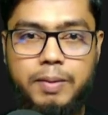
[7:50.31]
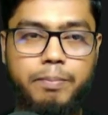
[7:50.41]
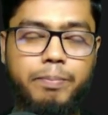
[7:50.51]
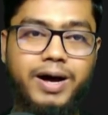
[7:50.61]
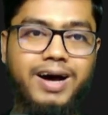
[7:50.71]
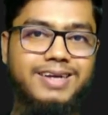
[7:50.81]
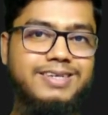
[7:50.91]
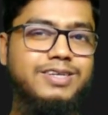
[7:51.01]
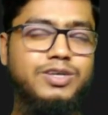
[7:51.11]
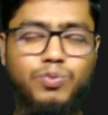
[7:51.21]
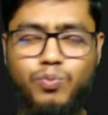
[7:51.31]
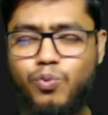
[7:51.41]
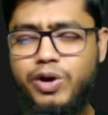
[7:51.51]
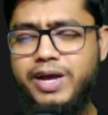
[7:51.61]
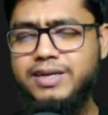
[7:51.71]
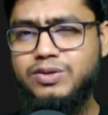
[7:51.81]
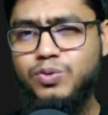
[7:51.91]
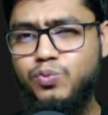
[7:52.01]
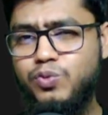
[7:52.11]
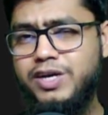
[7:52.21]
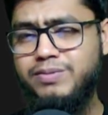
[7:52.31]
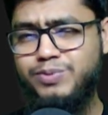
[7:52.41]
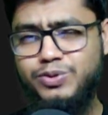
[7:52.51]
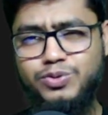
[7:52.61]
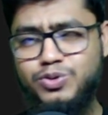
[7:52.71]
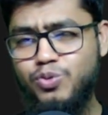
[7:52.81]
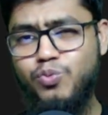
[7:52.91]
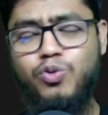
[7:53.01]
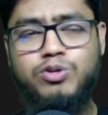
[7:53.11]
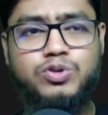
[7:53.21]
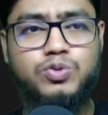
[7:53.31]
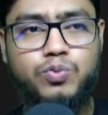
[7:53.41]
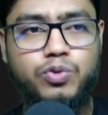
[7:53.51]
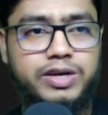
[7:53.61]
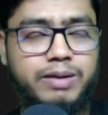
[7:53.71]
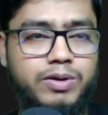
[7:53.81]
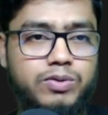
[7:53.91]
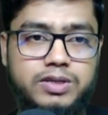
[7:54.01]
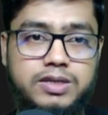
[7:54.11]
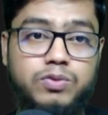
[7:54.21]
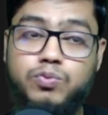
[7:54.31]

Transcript: But wait bro, you don't want to worry about that.